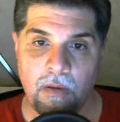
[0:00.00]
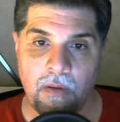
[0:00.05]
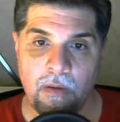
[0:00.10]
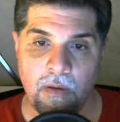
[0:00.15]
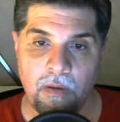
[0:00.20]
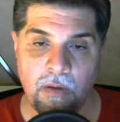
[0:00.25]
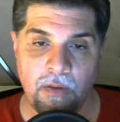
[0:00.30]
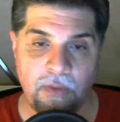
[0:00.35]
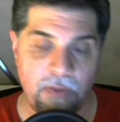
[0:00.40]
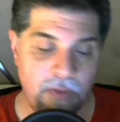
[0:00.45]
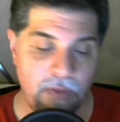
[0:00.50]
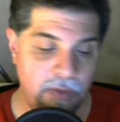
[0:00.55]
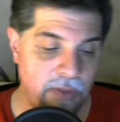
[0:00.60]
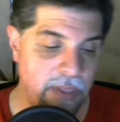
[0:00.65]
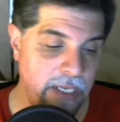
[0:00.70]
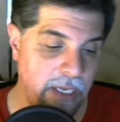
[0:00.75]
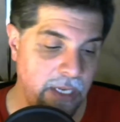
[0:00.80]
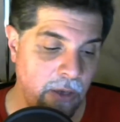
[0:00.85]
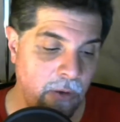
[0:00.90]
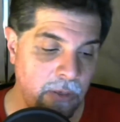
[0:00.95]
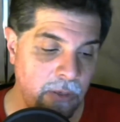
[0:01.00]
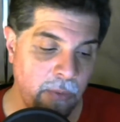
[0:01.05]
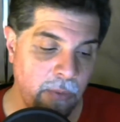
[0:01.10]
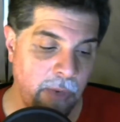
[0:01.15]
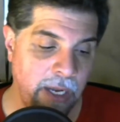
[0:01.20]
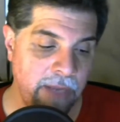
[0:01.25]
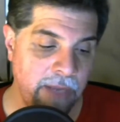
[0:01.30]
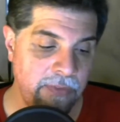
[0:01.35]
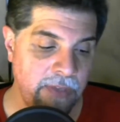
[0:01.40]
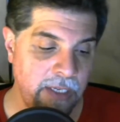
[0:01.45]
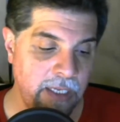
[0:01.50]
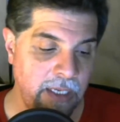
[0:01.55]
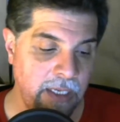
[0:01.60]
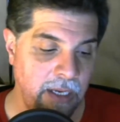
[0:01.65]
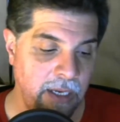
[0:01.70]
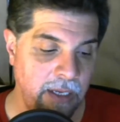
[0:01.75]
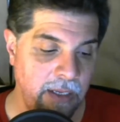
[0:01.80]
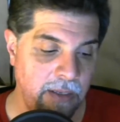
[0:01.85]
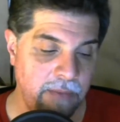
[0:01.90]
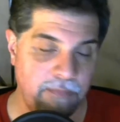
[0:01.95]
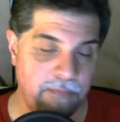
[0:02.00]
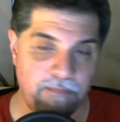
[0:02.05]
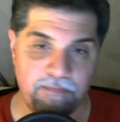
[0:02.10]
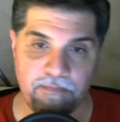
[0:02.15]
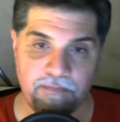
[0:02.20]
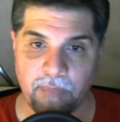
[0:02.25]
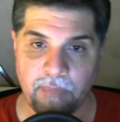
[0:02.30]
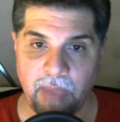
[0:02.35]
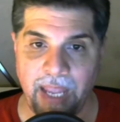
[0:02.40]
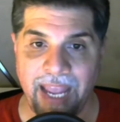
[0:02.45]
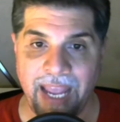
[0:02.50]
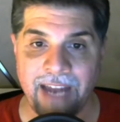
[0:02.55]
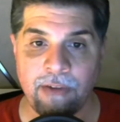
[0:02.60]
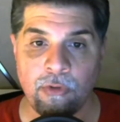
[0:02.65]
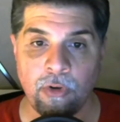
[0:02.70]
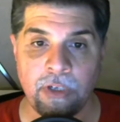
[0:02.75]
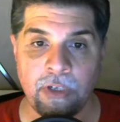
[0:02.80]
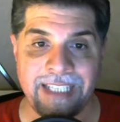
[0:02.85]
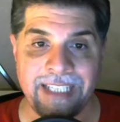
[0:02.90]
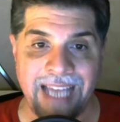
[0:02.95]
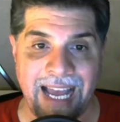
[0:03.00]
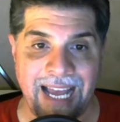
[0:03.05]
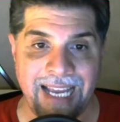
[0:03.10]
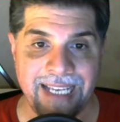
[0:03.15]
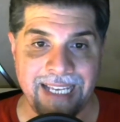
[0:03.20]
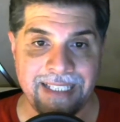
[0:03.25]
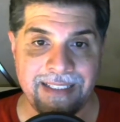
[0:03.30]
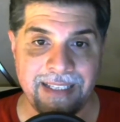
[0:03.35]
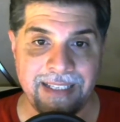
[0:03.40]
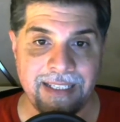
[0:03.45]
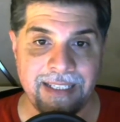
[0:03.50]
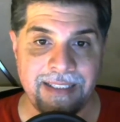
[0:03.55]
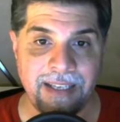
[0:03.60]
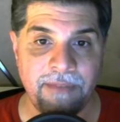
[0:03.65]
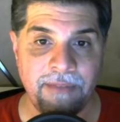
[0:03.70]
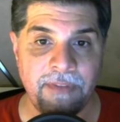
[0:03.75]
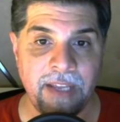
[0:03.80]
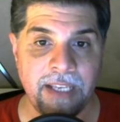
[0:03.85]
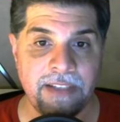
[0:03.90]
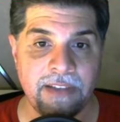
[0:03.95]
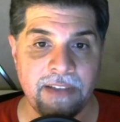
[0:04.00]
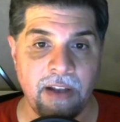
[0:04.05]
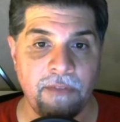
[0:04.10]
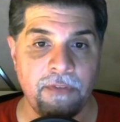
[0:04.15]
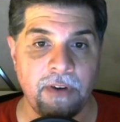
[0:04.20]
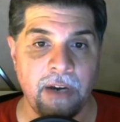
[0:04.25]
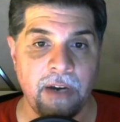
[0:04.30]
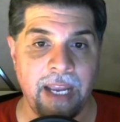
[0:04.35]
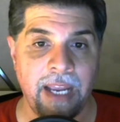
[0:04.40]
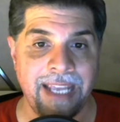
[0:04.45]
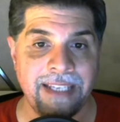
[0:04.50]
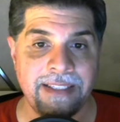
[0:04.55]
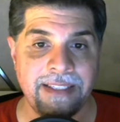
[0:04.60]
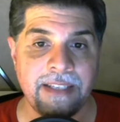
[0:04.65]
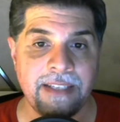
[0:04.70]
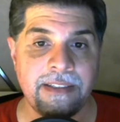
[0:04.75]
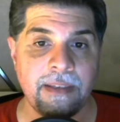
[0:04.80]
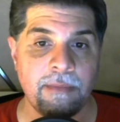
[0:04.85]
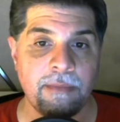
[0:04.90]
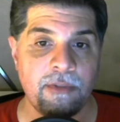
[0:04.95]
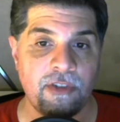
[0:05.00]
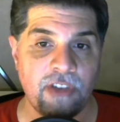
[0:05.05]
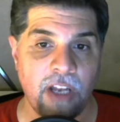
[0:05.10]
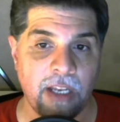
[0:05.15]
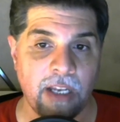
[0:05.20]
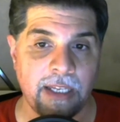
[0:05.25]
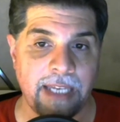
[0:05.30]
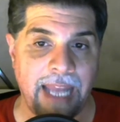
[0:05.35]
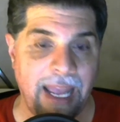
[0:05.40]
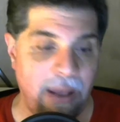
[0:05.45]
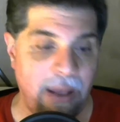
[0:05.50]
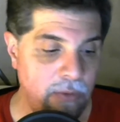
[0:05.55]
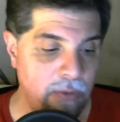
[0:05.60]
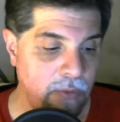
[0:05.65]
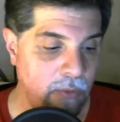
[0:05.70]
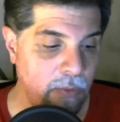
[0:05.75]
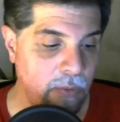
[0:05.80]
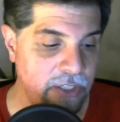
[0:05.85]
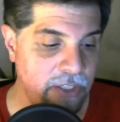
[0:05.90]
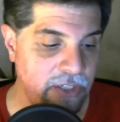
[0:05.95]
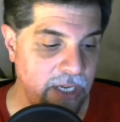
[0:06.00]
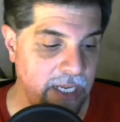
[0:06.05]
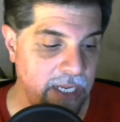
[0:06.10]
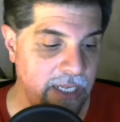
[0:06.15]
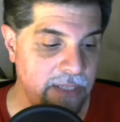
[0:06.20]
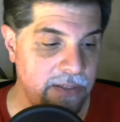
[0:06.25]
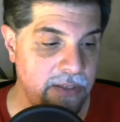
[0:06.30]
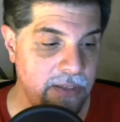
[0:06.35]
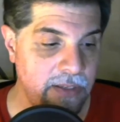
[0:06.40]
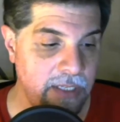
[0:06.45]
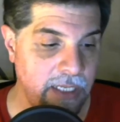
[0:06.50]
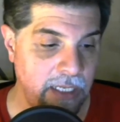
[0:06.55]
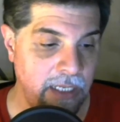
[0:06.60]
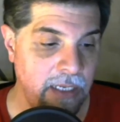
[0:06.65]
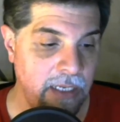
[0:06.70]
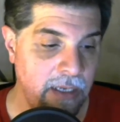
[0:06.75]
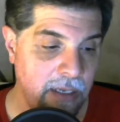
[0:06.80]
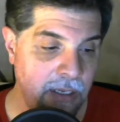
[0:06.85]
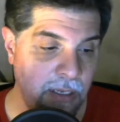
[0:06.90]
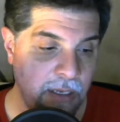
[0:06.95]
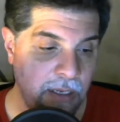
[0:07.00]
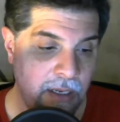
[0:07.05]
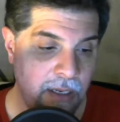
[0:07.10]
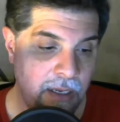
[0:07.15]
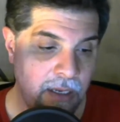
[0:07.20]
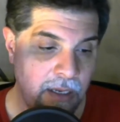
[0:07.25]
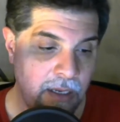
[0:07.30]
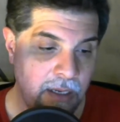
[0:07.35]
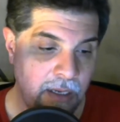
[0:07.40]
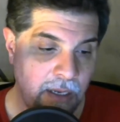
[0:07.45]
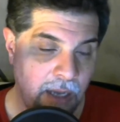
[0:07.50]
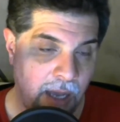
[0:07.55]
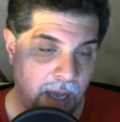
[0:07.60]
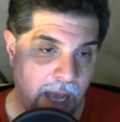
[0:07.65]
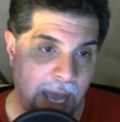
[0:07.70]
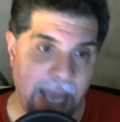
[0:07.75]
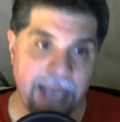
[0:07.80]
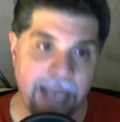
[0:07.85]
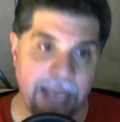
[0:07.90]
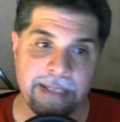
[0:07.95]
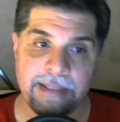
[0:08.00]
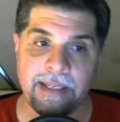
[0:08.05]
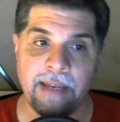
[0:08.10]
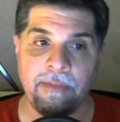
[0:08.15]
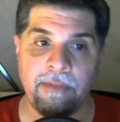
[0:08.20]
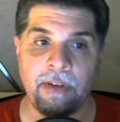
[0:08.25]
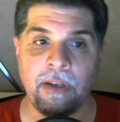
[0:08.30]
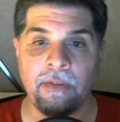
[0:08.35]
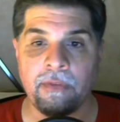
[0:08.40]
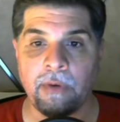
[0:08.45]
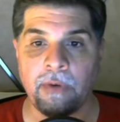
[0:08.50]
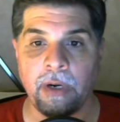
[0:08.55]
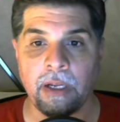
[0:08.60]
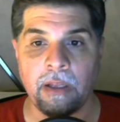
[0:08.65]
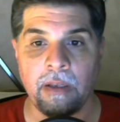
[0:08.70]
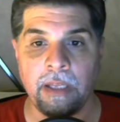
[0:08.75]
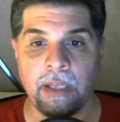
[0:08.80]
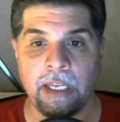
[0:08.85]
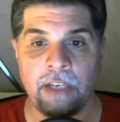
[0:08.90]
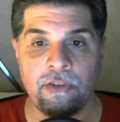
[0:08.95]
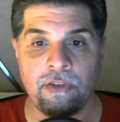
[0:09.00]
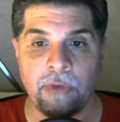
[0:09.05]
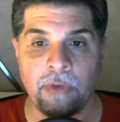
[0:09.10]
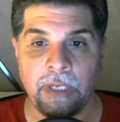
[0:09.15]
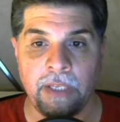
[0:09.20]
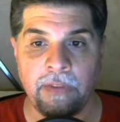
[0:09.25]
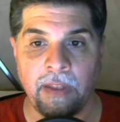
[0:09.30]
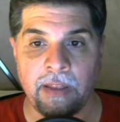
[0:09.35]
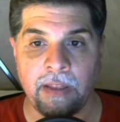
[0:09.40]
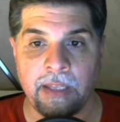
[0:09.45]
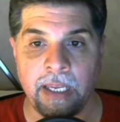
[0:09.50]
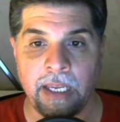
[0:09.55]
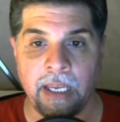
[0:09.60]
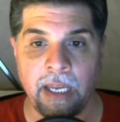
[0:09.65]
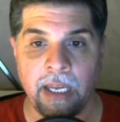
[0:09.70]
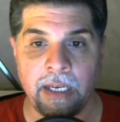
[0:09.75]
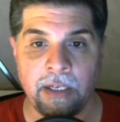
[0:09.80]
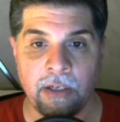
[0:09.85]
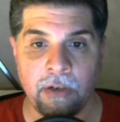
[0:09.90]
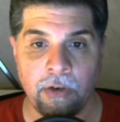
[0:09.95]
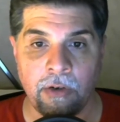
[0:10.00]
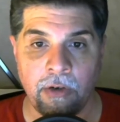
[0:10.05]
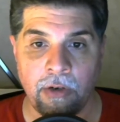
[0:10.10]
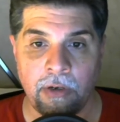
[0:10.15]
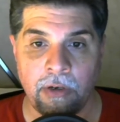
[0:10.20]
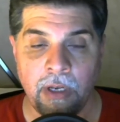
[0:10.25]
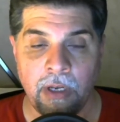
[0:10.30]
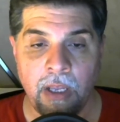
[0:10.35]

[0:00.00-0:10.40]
The only way the android dies is if they suffer a system shutdown, which is the highest level of critical injury that they can incur.